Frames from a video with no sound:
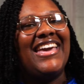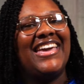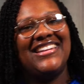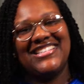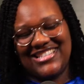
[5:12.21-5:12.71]

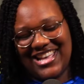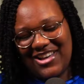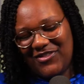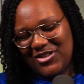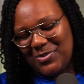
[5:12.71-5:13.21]
It is
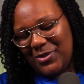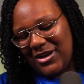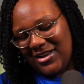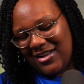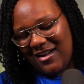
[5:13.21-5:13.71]
time for the
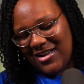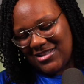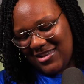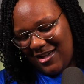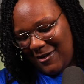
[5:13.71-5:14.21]
prayer
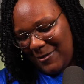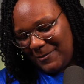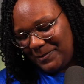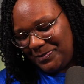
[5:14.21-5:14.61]
cards, y'all.